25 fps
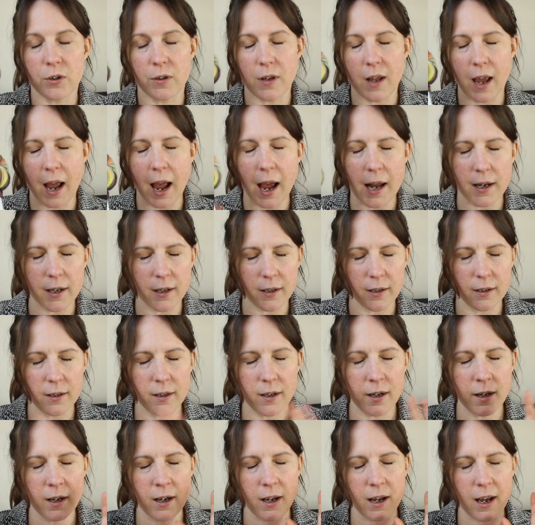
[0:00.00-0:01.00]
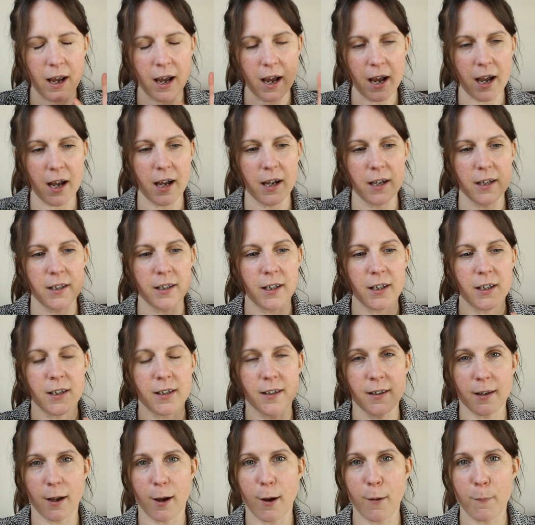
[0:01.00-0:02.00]
Helen had
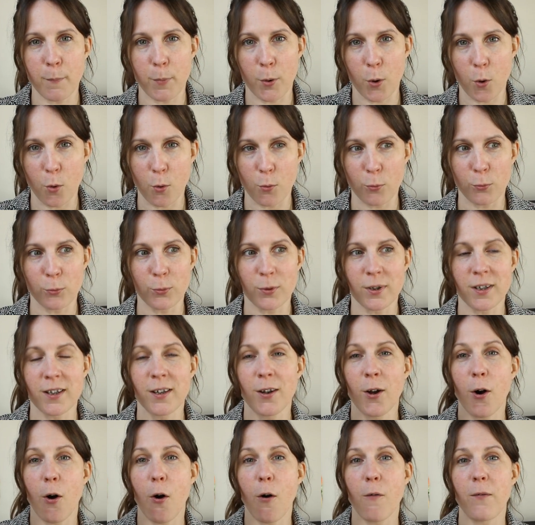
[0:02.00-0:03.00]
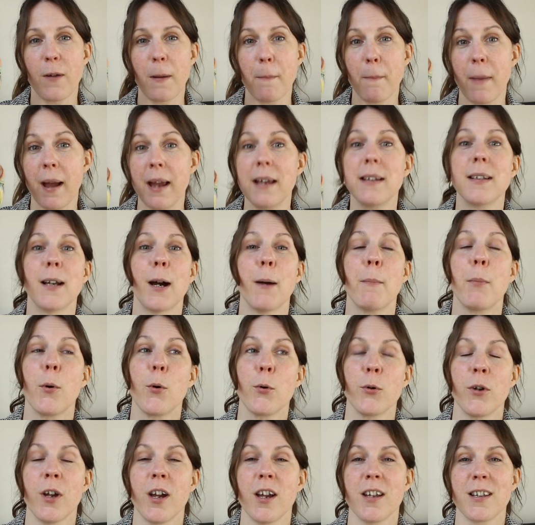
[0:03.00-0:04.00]
samples of it made up
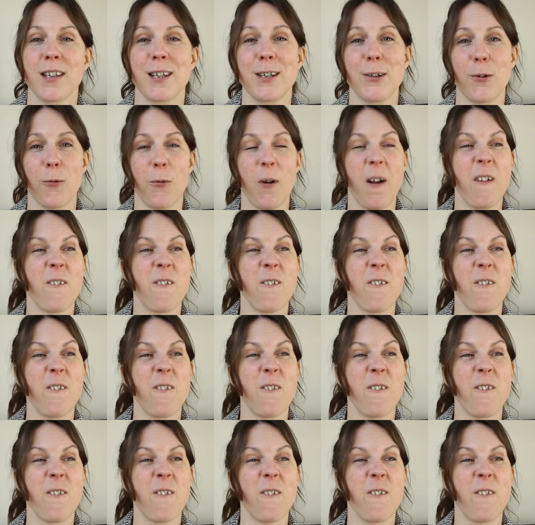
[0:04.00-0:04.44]
on her stall,